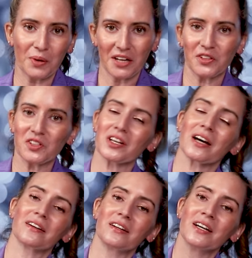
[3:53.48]
pat this
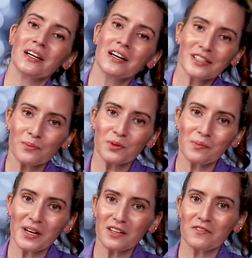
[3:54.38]
on. And typically
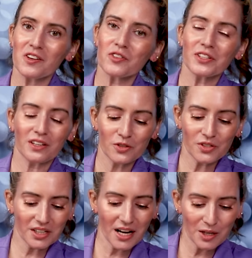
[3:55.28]
in my evening routine, I'll
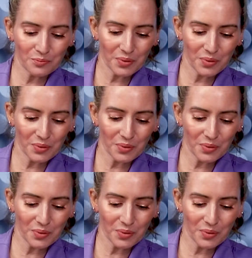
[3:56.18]
use a cotton